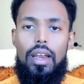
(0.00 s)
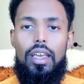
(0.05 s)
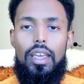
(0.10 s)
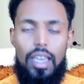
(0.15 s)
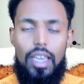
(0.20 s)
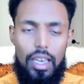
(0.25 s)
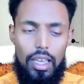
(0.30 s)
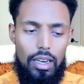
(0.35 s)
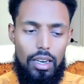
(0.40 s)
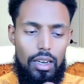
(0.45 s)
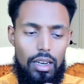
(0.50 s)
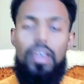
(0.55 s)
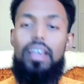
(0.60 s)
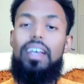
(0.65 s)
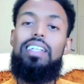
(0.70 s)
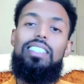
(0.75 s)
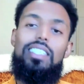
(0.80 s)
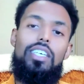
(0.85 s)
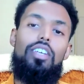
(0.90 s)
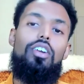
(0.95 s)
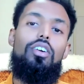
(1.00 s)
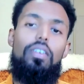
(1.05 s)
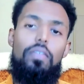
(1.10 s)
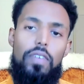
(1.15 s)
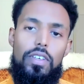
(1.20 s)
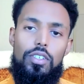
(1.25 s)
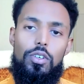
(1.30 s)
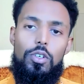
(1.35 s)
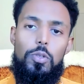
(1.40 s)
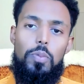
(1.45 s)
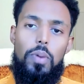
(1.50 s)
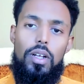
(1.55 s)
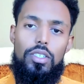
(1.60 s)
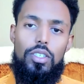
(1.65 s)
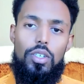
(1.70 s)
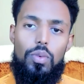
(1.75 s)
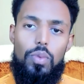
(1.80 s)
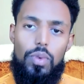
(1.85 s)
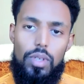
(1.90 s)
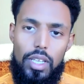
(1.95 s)
it can be considered a fiscal
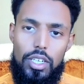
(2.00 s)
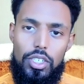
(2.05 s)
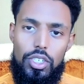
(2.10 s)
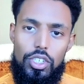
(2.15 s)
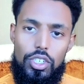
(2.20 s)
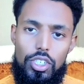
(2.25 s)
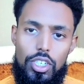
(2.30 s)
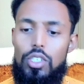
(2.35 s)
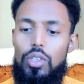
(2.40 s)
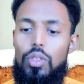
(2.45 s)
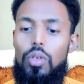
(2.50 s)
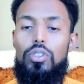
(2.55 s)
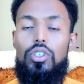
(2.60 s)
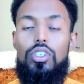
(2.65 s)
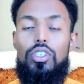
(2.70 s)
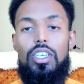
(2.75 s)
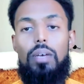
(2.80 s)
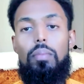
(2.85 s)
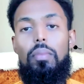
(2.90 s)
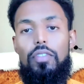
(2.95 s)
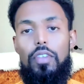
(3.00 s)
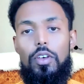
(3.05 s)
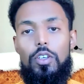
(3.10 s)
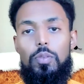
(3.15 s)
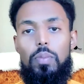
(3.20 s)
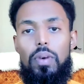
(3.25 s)
sponsor relationship. So those are some of those